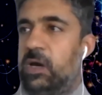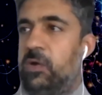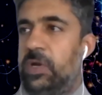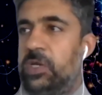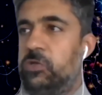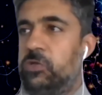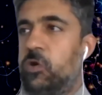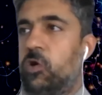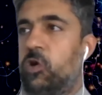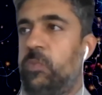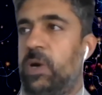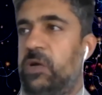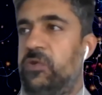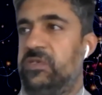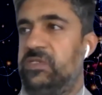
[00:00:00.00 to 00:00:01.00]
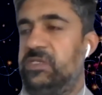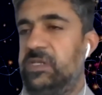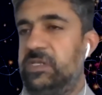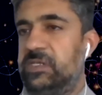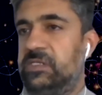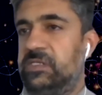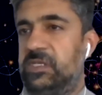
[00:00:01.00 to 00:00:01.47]
when you talk about
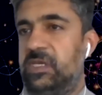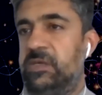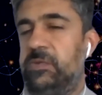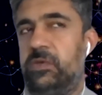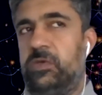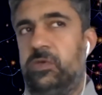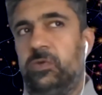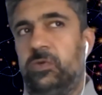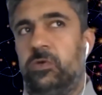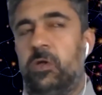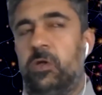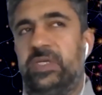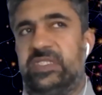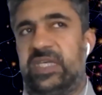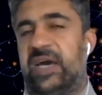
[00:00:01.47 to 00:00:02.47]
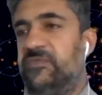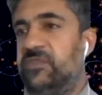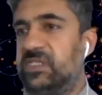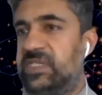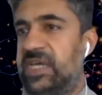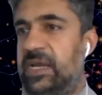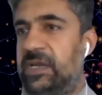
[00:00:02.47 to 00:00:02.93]
resiliency, you always have
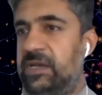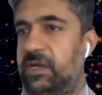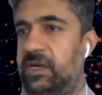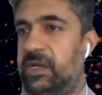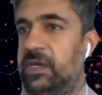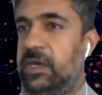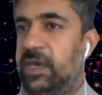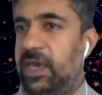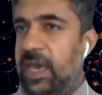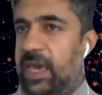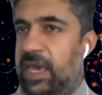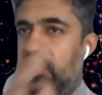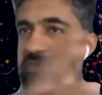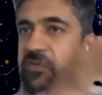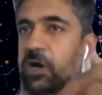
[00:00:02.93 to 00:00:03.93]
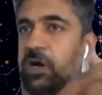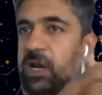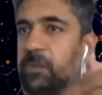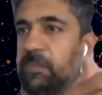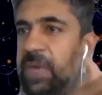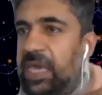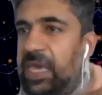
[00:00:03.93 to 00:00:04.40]
the standard, hey, we've got
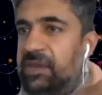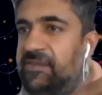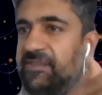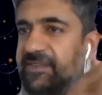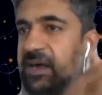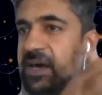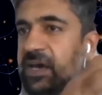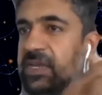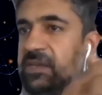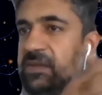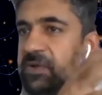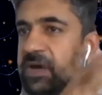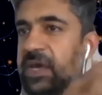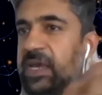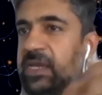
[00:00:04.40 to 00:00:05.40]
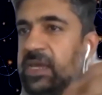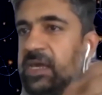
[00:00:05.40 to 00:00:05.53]
our main site, right?